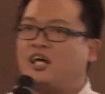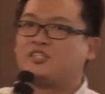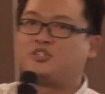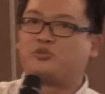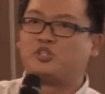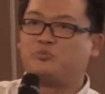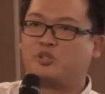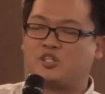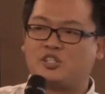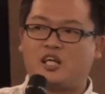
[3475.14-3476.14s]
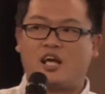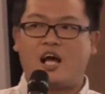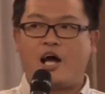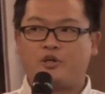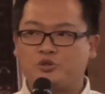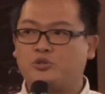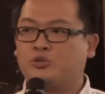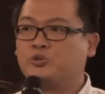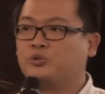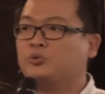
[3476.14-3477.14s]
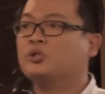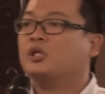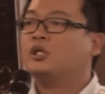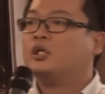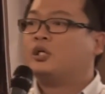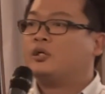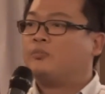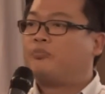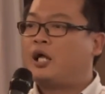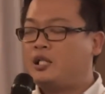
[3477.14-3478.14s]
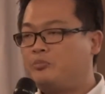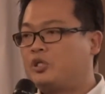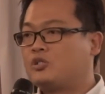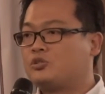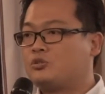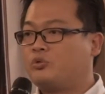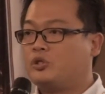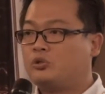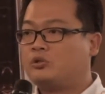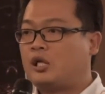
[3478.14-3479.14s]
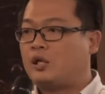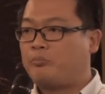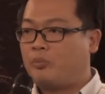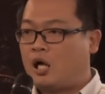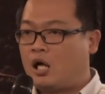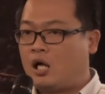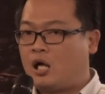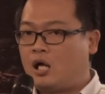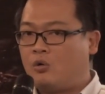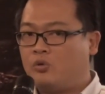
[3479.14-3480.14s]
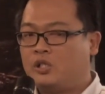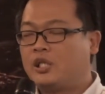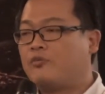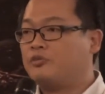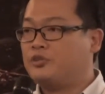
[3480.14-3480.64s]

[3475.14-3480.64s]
answer your question because I also don't know. Partly because also we didn't have the